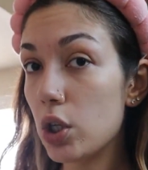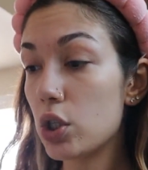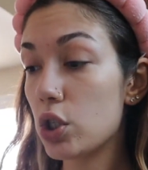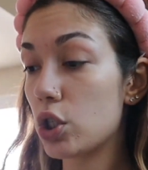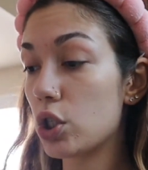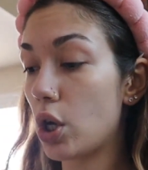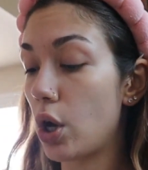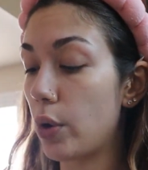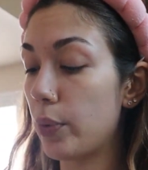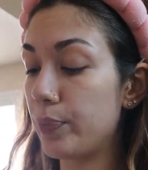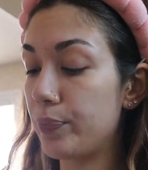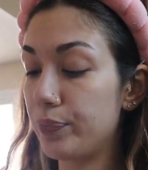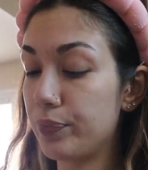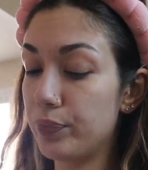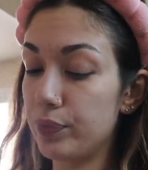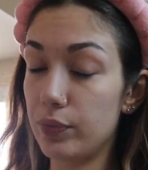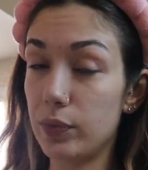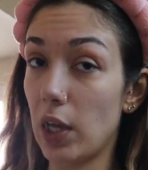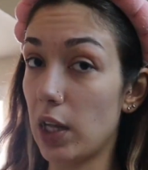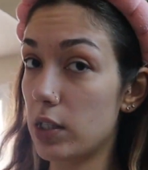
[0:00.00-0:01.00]
So
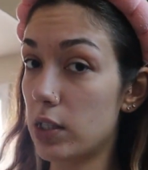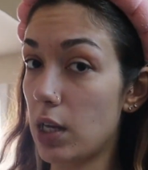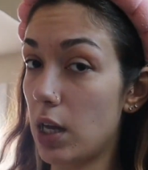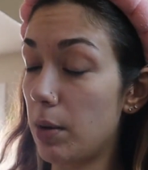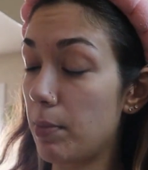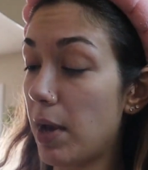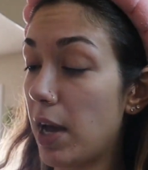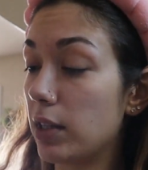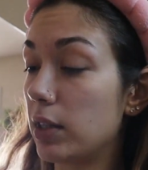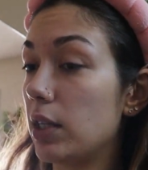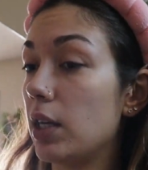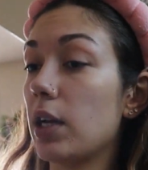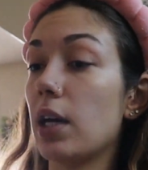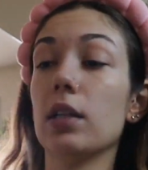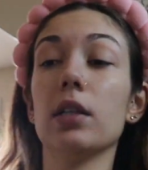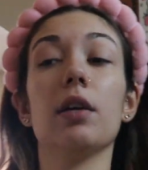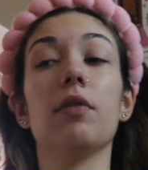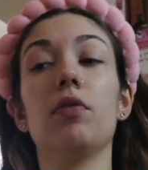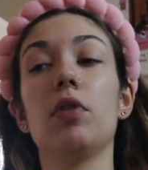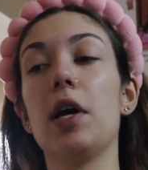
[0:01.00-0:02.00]
that's not a bad thing.
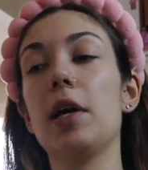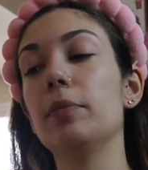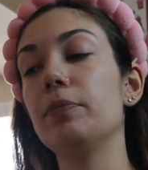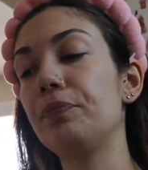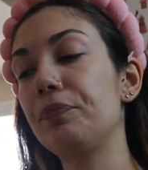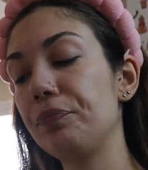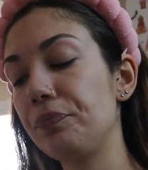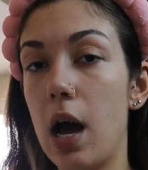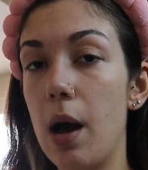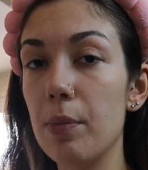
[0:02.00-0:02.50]
I love that.